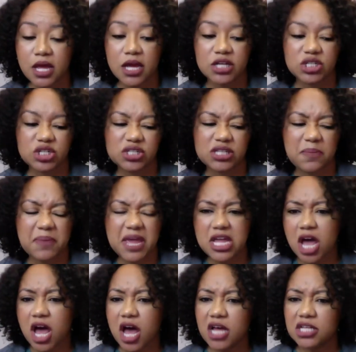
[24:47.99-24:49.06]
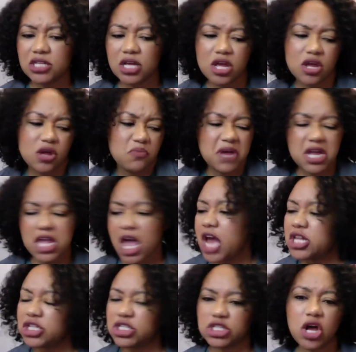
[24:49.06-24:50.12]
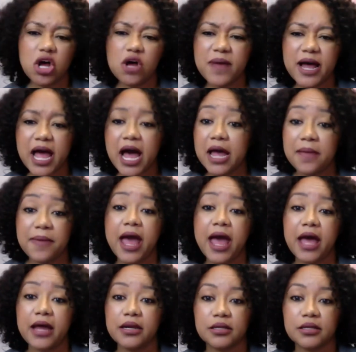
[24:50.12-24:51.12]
And she'll say, because Michaela stole my iPad.